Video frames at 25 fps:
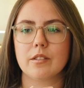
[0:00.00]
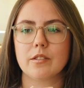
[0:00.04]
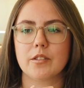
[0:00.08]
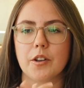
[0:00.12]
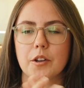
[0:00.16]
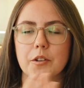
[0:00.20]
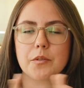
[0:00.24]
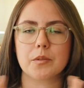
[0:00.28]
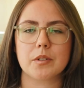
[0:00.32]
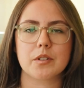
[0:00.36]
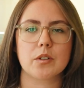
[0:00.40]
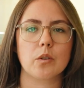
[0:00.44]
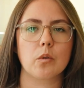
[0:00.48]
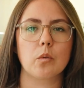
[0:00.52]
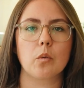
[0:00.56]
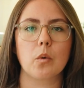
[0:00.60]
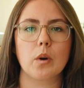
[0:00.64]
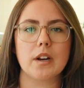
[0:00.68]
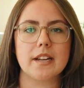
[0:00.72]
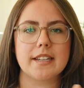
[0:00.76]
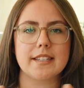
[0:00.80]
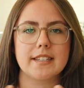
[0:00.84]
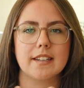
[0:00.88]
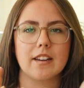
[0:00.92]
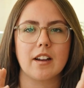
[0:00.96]
Those ones are
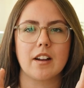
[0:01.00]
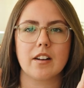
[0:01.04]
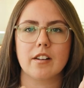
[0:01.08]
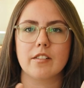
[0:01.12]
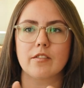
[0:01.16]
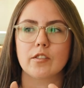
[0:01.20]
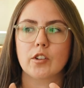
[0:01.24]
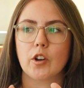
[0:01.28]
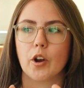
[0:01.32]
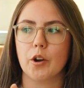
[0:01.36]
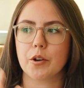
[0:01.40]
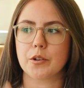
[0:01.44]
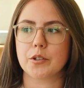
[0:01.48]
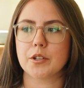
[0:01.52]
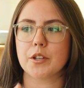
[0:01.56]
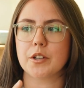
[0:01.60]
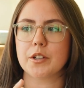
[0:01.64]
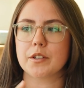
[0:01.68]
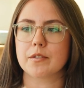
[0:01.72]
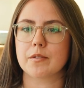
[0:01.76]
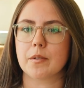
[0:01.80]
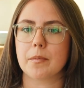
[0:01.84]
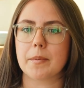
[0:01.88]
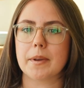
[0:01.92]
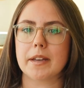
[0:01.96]
always kind of
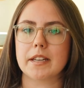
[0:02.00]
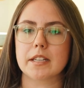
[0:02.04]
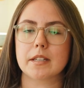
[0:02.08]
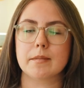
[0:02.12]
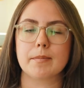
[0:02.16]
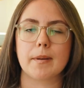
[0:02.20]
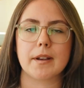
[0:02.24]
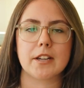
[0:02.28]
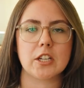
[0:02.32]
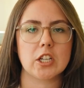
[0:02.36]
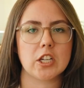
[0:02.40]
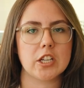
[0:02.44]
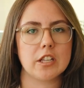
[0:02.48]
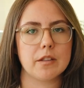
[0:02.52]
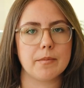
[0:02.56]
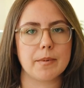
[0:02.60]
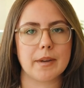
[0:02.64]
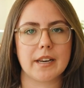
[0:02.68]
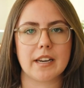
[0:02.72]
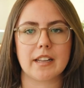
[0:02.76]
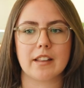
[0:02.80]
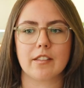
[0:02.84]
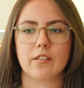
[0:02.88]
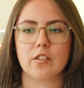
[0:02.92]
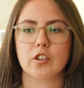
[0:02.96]
go-tos for me, especially at the
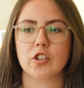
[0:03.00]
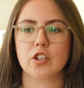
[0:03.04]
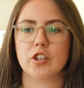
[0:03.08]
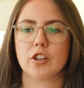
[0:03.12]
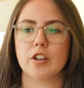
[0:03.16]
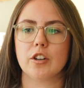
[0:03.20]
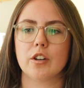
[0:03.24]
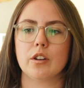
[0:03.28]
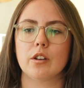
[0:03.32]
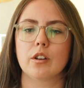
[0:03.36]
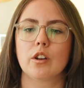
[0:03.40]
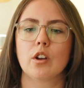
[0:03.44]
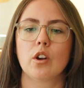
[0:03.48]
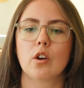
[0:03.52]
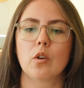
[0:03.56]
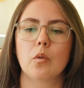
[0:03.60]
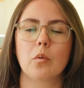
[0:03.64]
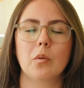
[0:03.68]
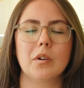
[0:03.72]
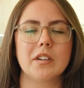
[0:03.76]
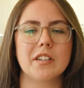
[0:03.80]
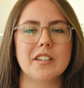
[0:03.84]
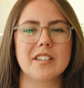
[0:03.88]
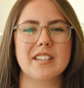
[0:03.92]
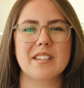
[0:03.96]
beginning of the shoot
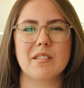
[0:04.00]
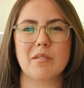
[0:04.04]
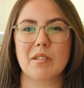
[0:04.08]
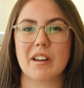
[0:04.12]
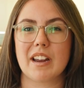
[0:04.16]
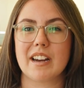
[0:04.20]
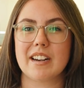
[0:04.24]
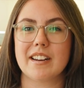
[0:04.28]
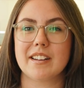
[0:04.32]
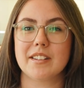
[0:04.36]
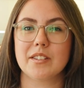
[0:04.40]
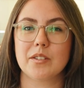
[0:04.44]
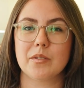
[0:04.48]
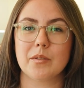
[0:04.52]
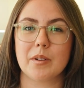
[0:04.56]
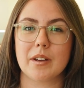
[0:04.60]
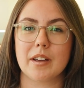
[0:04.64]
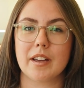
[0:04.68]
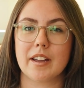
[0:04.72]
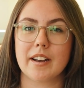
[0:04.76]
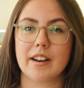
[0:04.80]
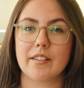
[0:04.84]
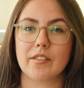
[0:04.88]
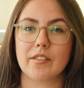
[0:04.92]
when you're still getting into it and